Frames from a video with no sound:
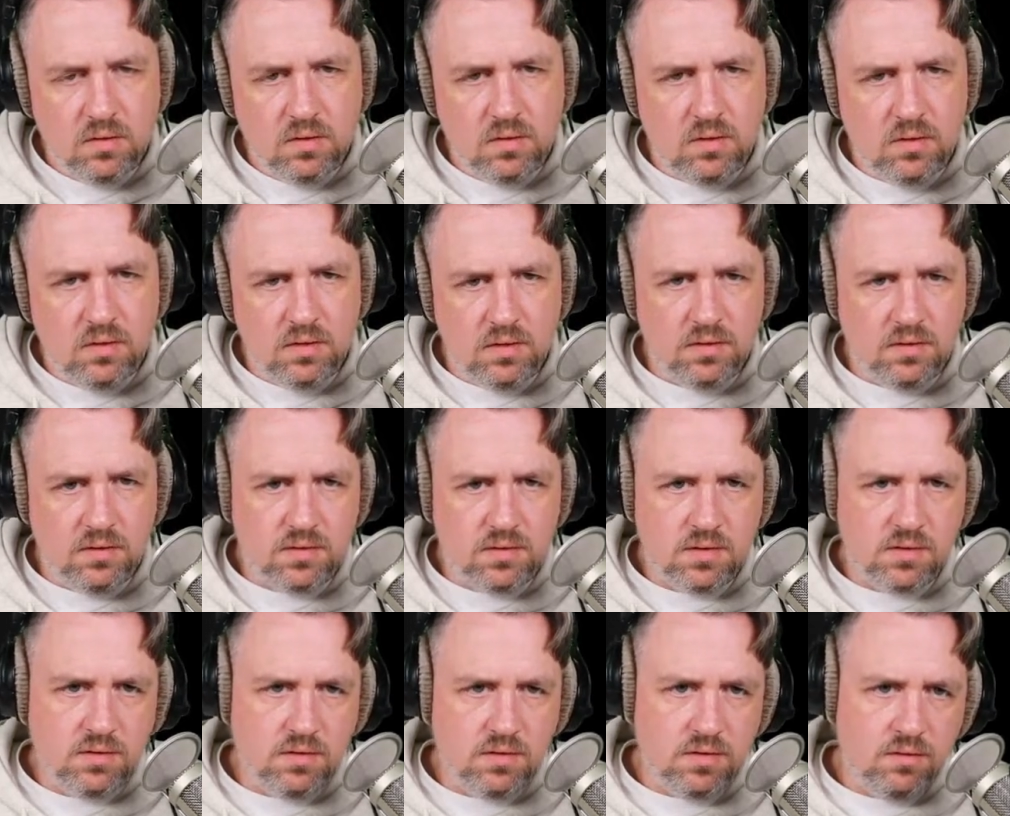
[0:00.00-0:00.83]
is
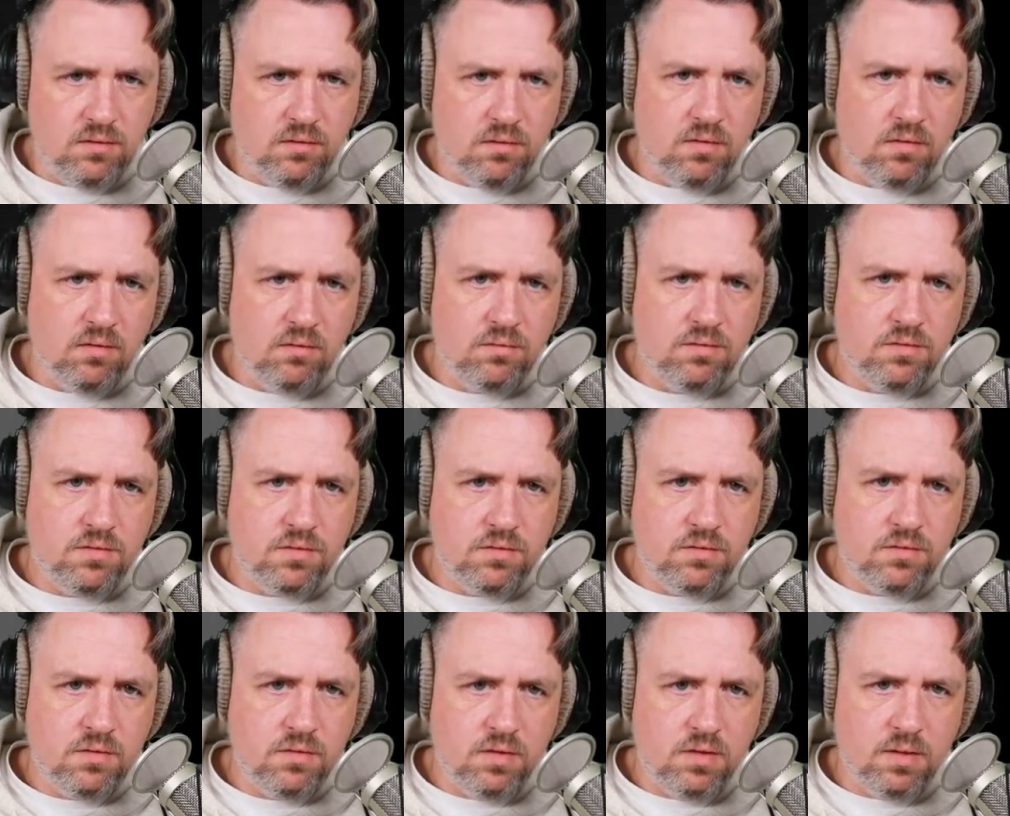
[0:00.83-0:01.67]
0
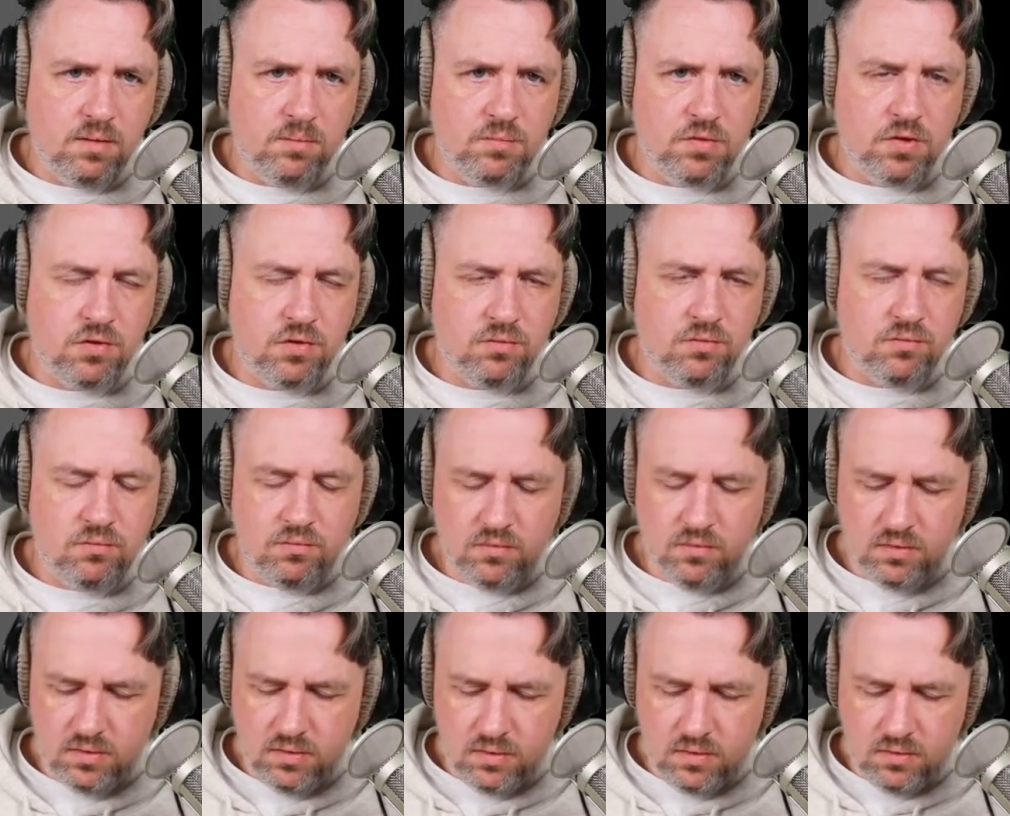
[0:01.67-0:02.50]
up to,
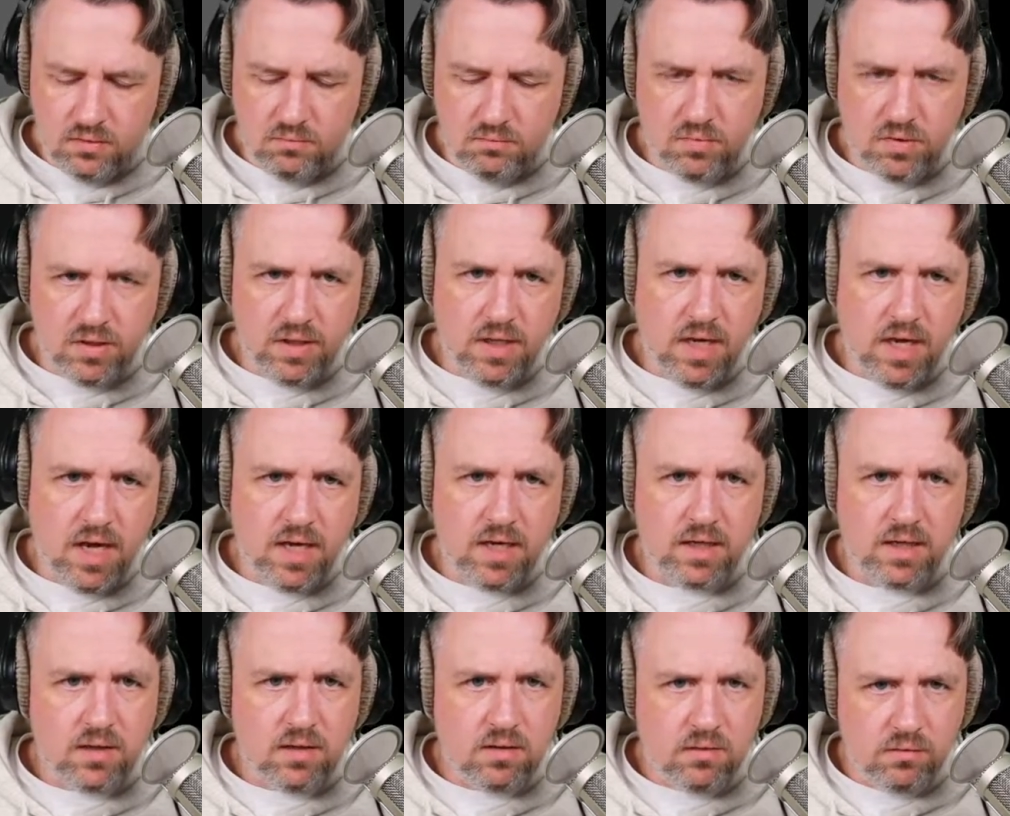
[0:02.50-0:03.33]
but not
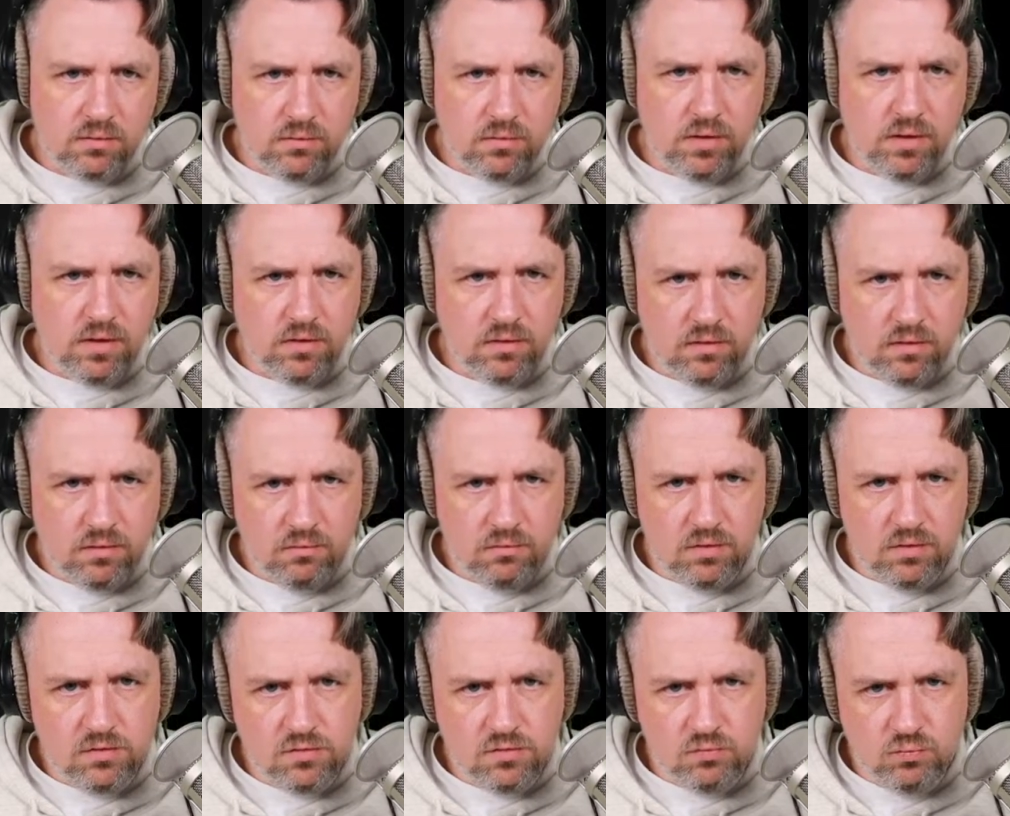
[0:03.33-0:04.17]
including the
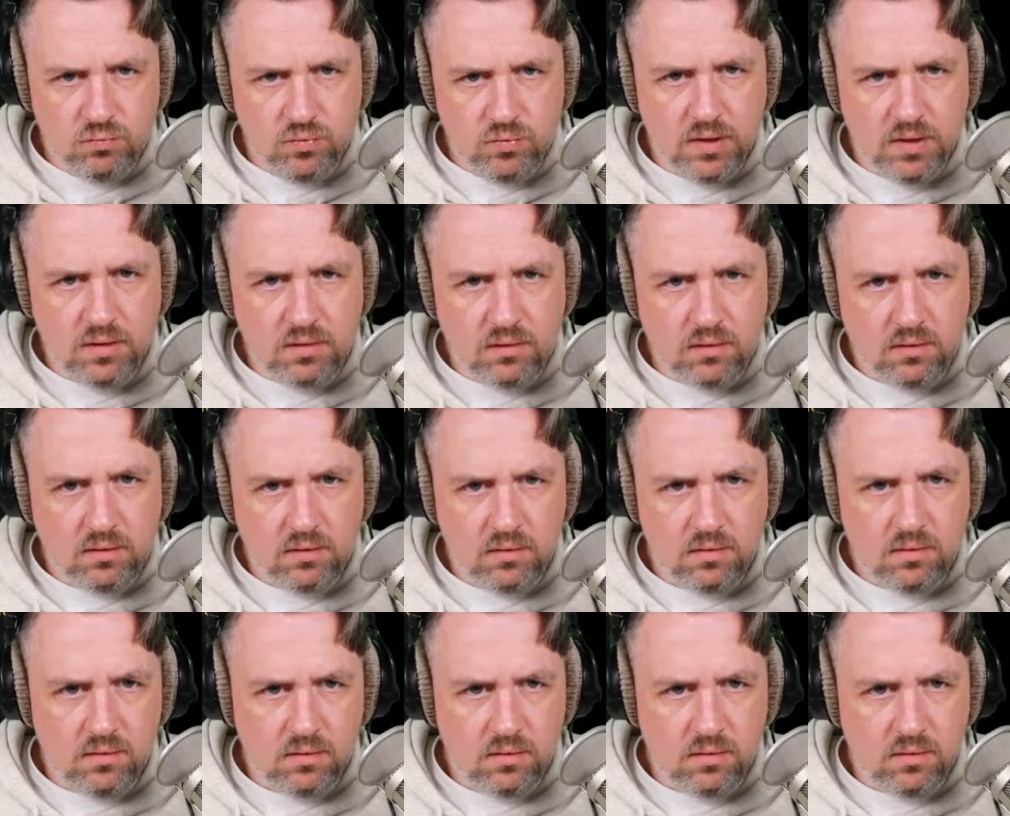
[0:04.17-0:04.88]
grid's width.